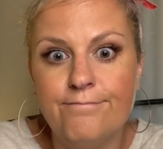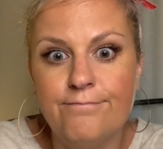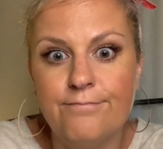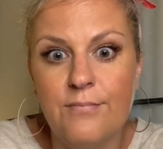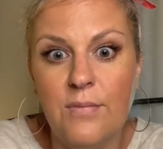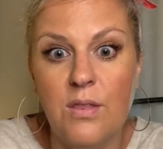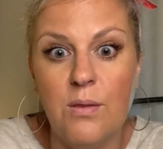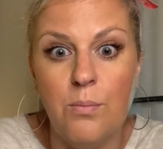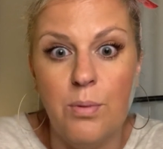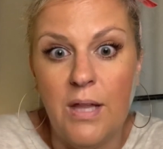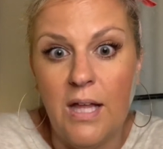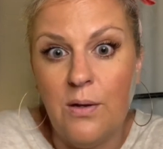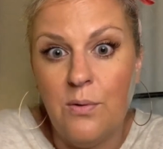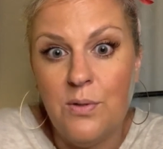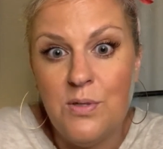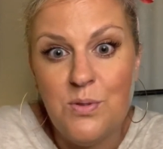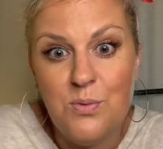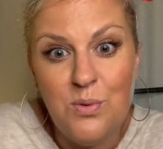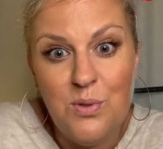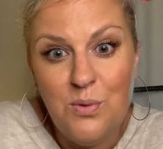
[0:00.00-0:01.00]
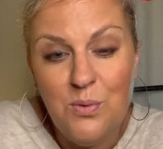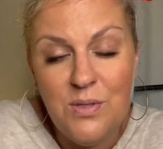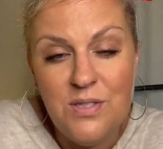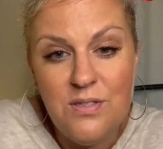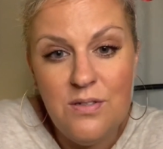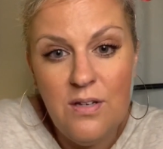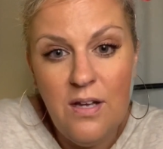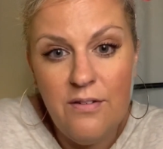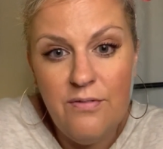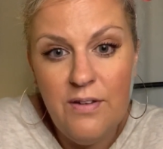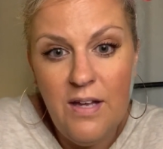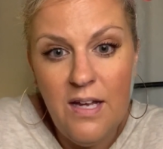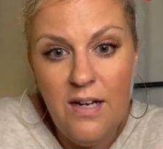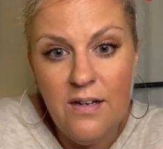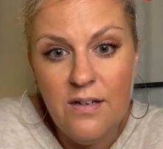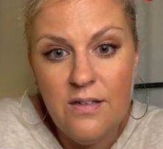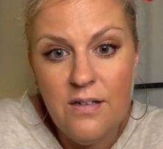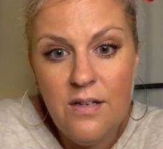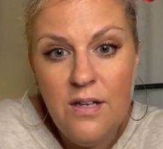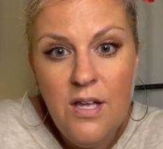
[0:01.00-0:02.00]
the Black ones were the ones who got
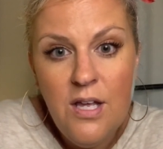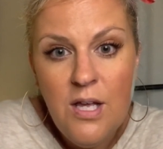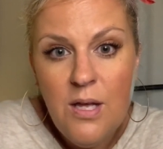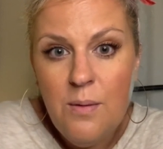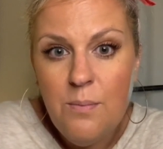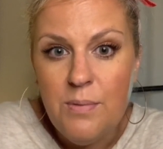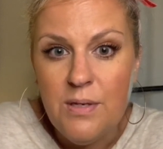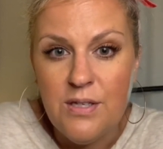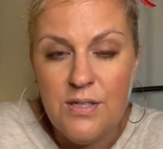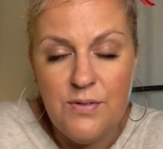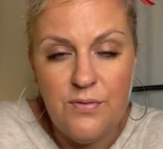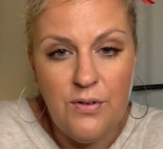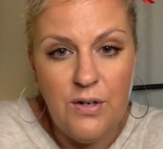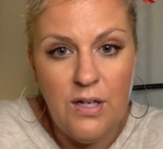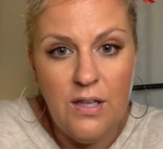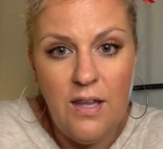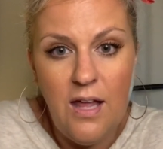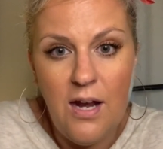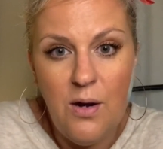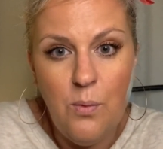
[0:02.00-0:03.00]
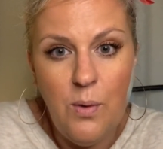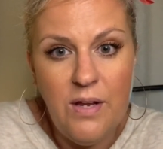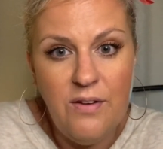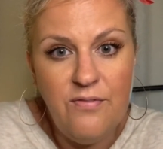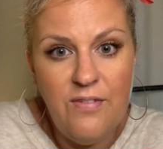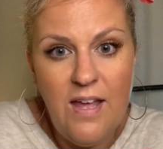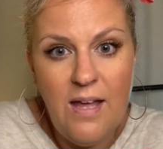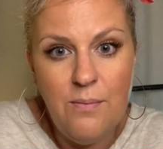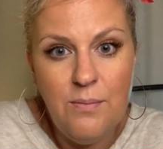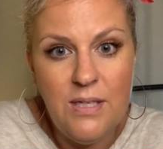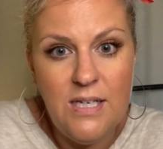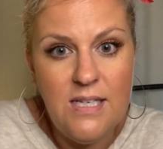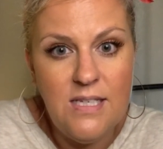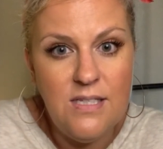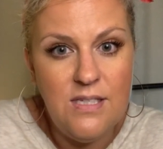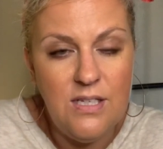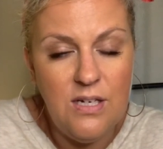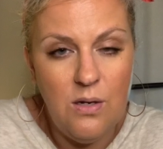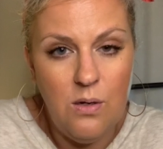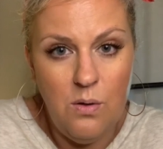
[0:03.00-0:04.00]
fired, because for a lot of white families,
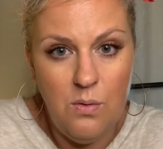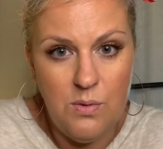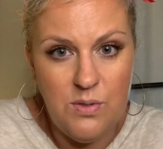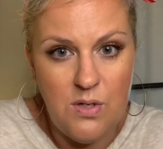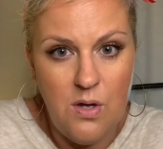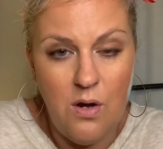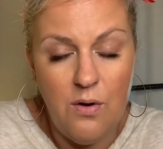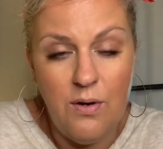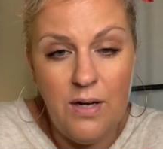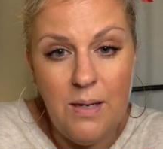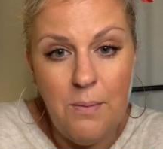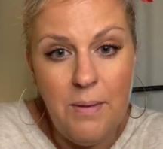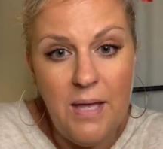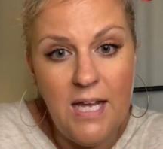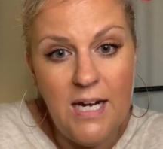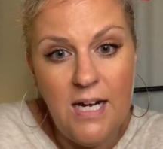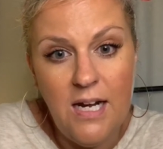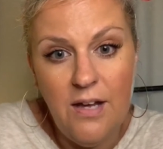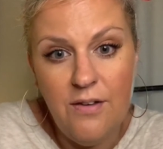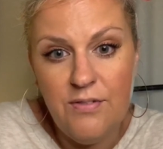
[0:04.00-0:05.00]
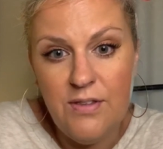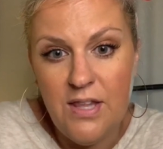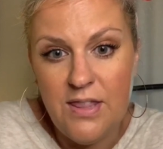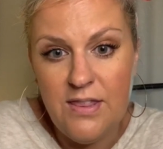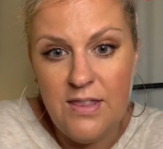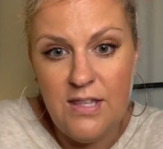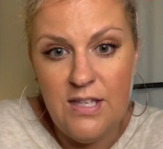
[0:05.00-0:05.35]
it was already bad enough that,